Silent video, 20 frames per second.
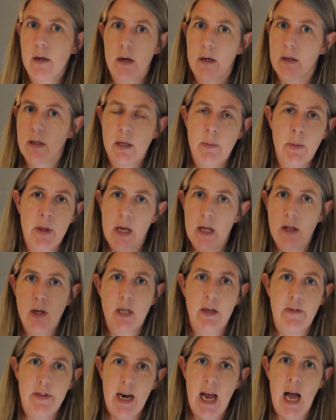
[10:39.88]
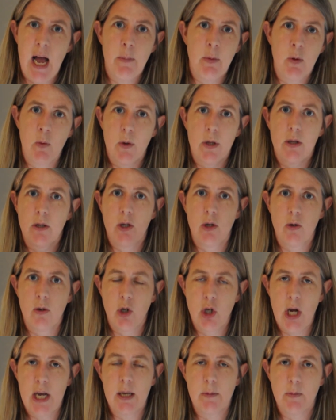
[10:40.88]
some of the other stuff that happened with
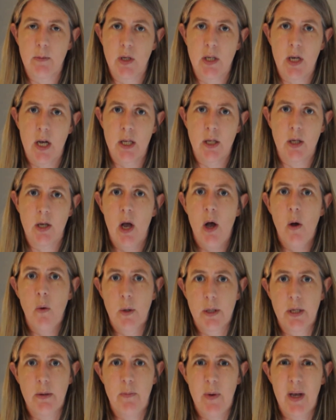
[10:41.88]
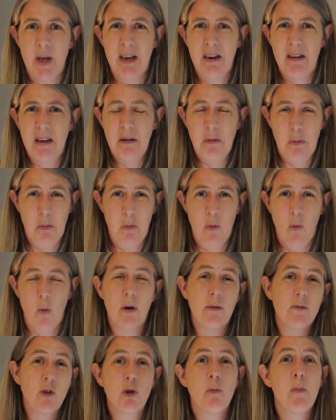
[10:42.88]
Jacob's sons was a bit,
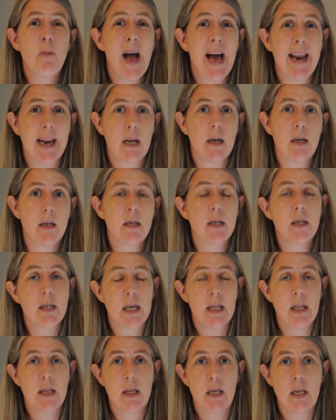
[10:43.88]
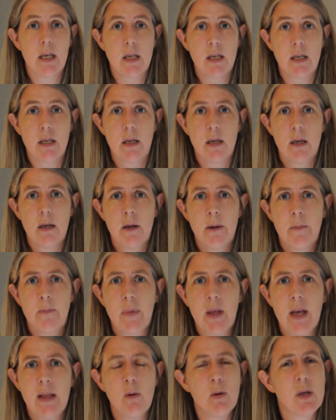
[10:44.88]
well, dramatic, to say the least.
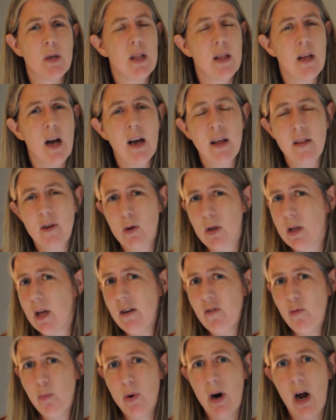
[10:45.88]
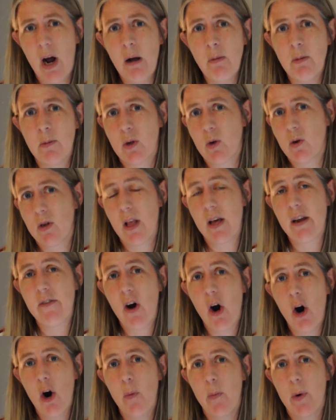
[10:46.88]
And there was a lot of problems. There was a lot
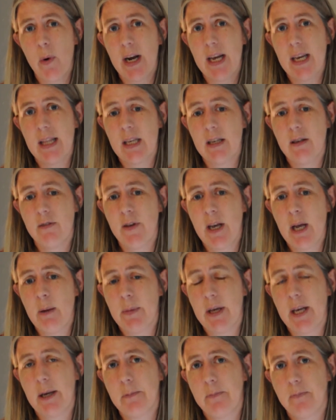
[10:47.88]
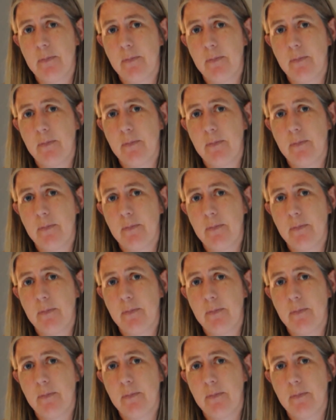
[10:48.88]
of heartbreak in this family.